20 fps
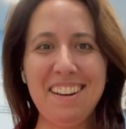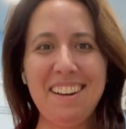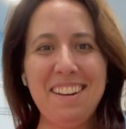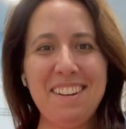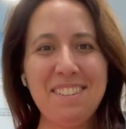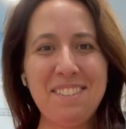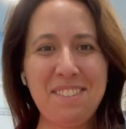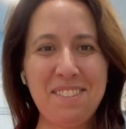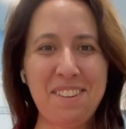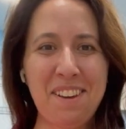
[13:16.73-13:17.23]

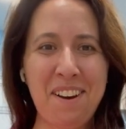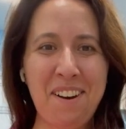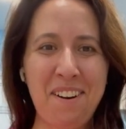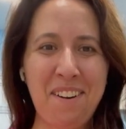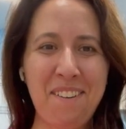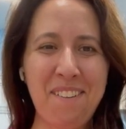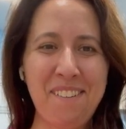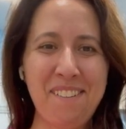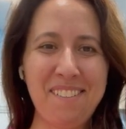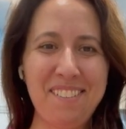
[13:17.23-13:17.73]
So
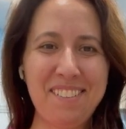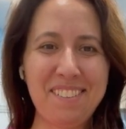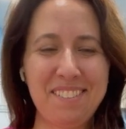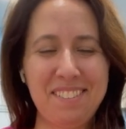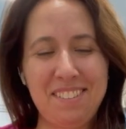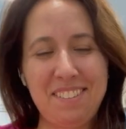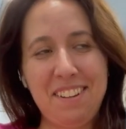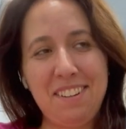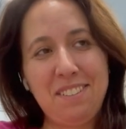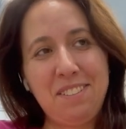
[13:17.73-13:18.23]

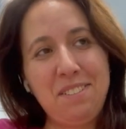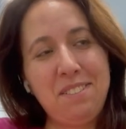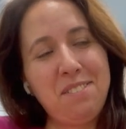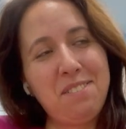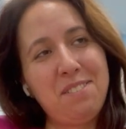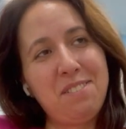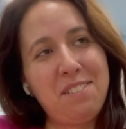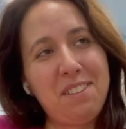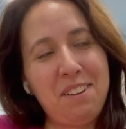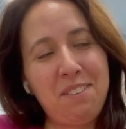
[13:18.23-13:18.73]
stay
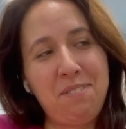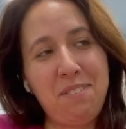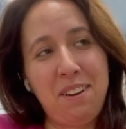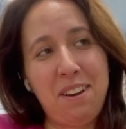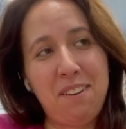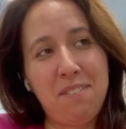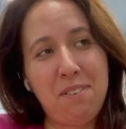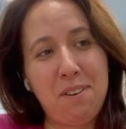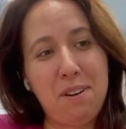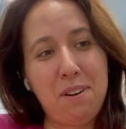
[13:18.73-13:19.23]
tuned if we
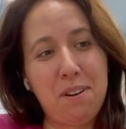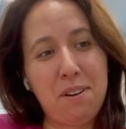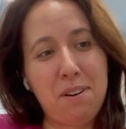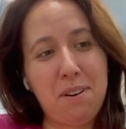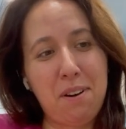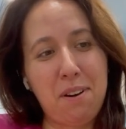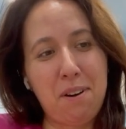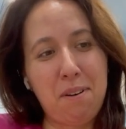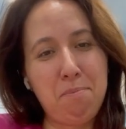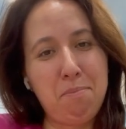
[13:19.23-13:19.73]
have
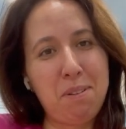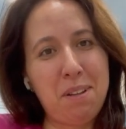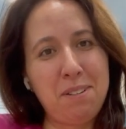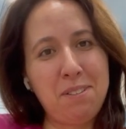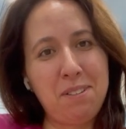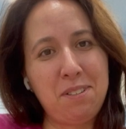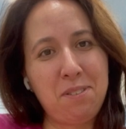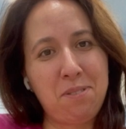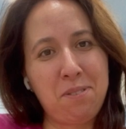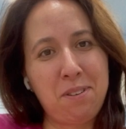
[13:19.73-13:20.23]
a blood
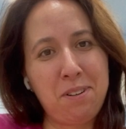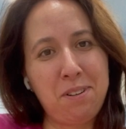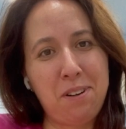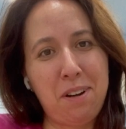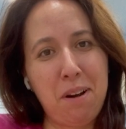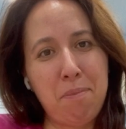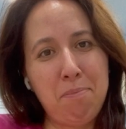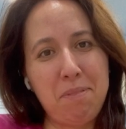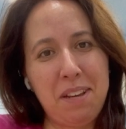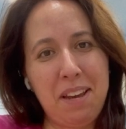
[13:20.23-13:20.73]
tutorial
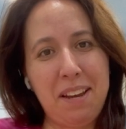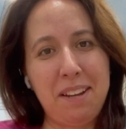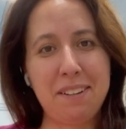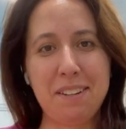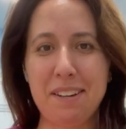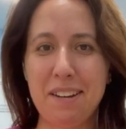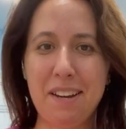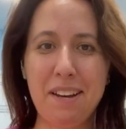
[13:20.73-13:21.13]
update.